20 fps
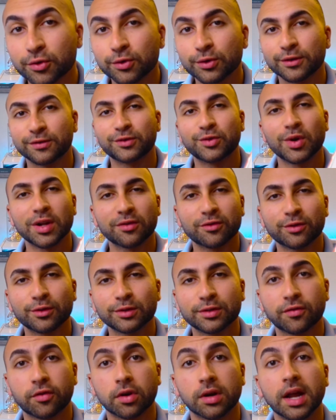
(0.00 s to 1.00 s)
rule of 12
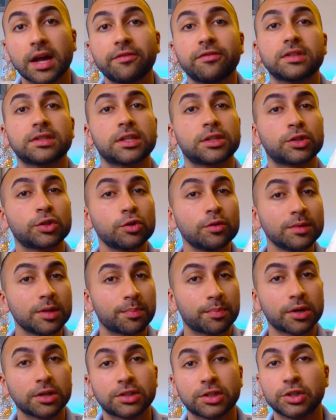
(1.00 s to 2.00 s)
rules for life is assume
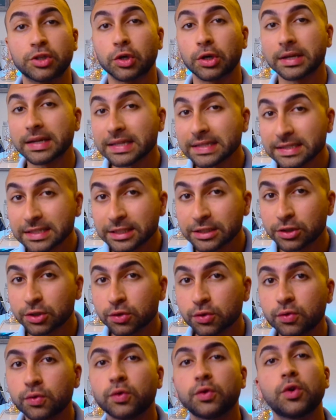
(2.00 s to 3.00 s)
the person you're listening
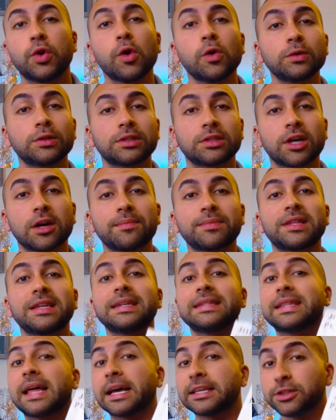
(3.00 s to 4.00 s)
to knows
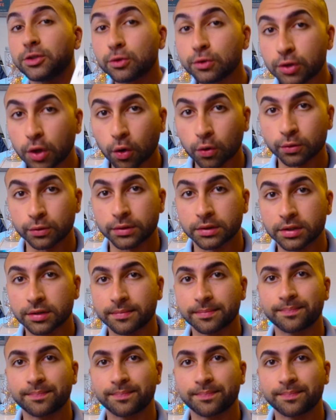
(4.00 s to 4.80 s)
something that you don't.